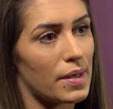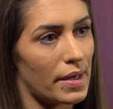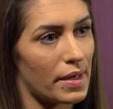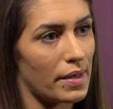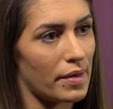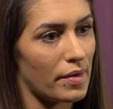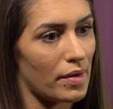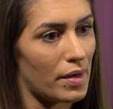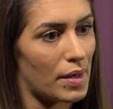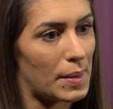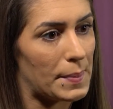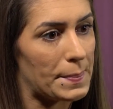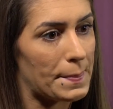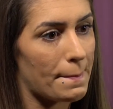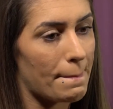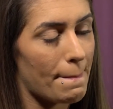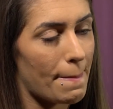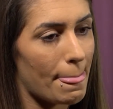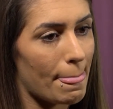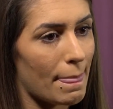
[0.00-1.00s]
and
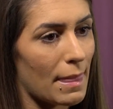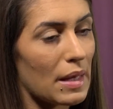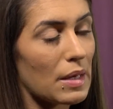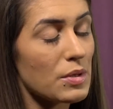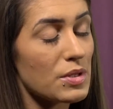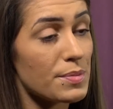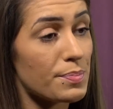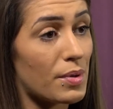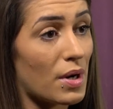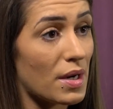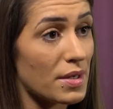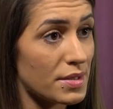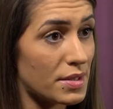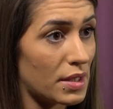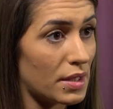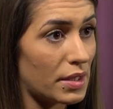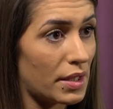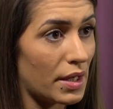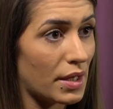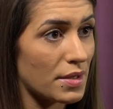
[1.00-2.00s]
it was
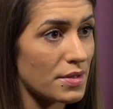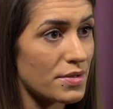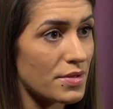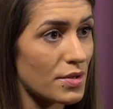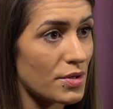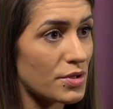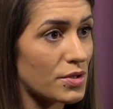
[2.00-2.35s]
prostate cancer,